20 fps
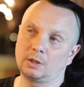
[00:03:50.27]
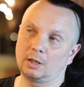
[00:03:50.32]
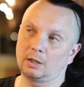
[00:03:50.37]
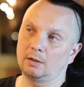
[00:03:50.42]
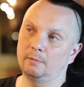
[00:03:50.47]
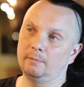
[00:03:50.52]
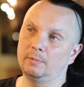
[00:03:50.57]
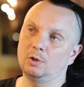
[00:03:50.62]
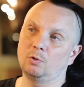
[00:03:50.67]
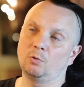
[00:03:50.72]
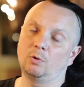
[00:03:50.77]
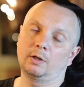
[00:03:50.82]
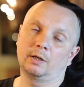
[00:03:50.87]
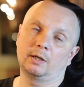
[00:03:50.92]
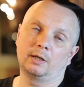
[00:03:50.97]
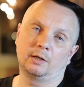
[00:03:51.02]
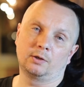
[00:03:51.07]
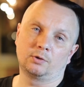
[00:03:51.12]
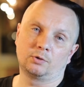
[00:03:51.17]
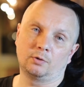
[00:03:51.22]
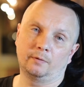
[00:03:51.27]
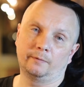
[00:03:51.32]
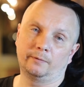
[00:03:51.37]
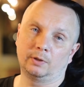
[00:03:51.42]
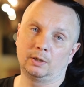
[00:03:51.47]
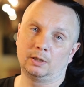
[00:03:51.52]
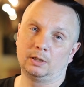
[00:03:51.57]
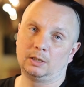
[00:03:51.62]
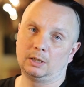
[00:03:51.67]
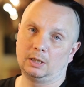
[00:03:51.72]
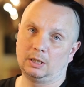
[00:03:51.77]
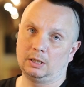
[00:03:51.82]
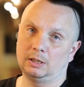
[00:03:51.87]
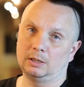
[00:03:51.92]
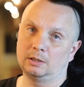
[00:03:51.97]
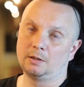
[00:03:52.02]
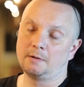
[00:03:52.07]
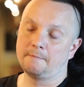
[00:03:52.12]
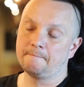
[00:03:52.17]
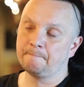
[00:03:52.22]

that can be quite catastrophic indeed.